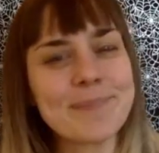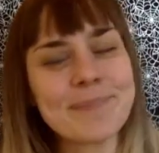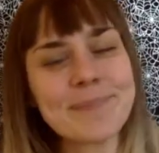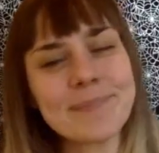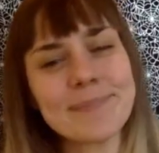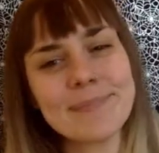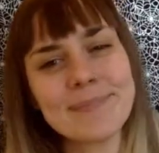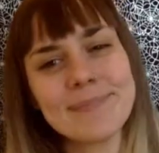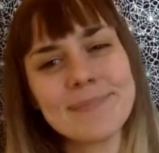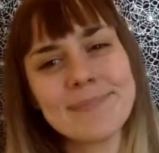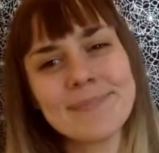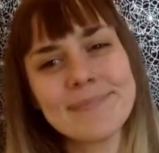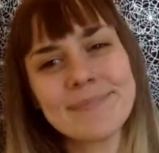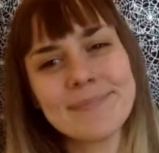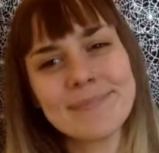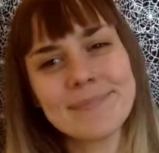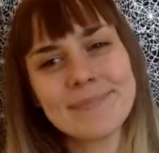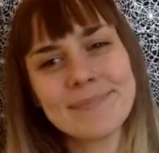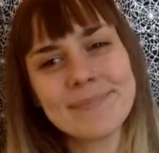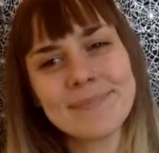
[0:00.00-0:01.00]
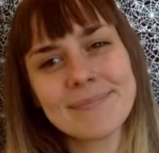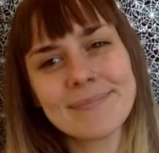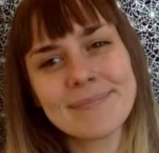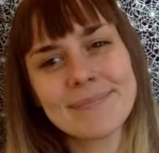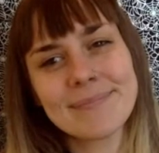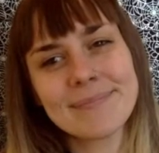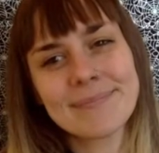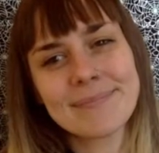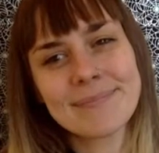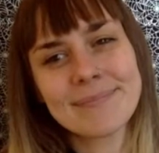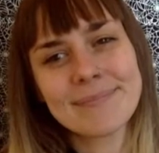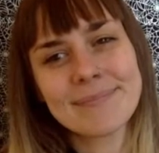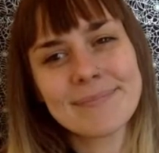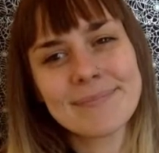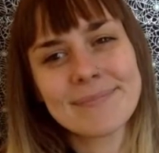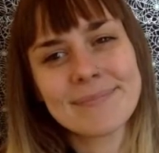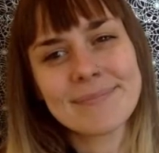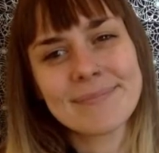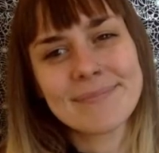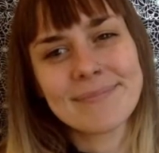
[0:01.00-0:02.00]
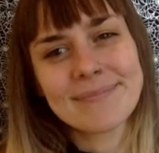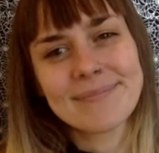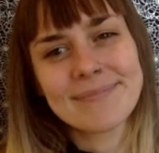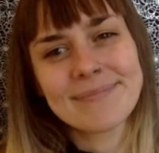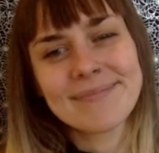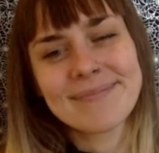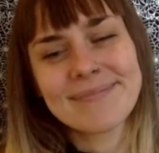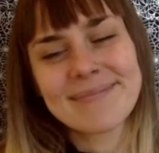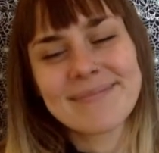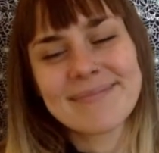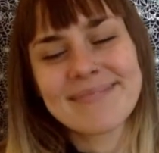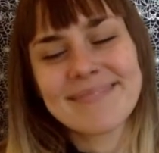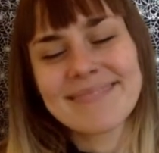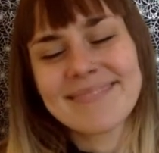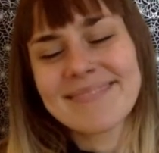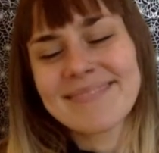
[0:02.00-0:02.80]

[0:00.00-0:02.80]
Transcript: No one is speaking in this clip.